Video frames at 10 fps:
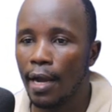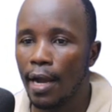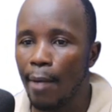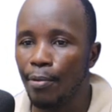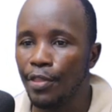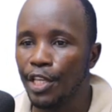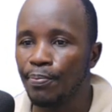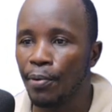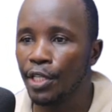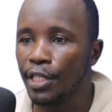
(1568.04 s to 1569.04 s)
Up to this
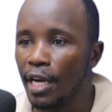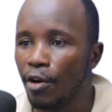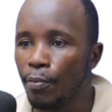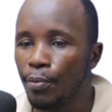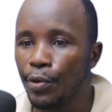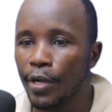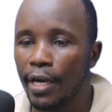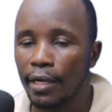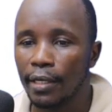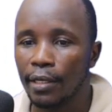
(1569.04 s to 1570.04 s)
point, I hope you
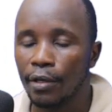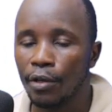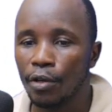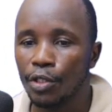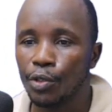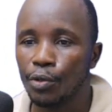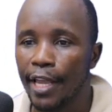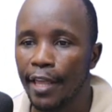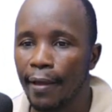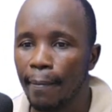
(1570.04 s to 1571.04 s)
are all
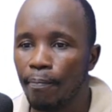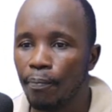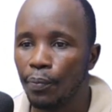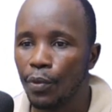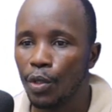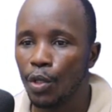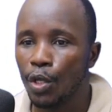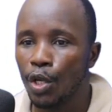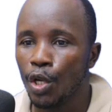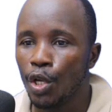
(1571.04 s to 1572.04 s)
together.
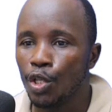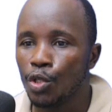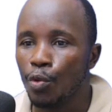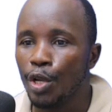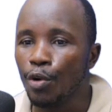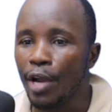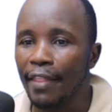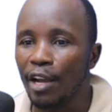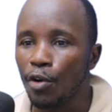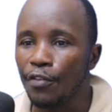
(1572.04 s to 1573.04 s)
So we look
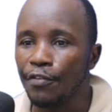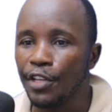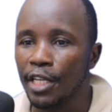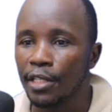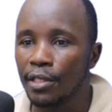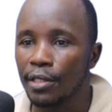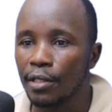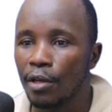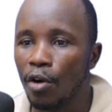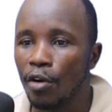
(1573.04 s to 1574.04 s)
at the coefficients
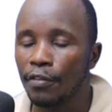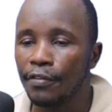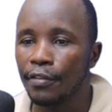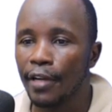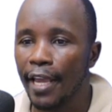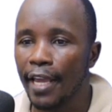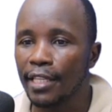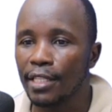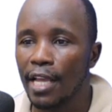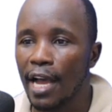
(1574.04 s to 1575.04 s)
of
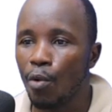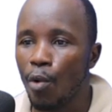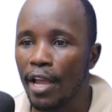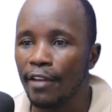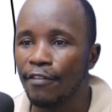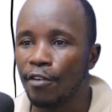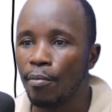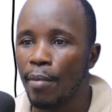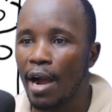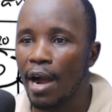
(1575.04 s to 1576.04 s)
x and y
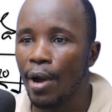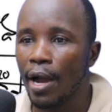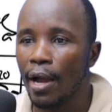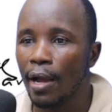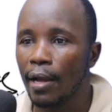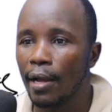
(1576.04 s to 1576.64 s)
from our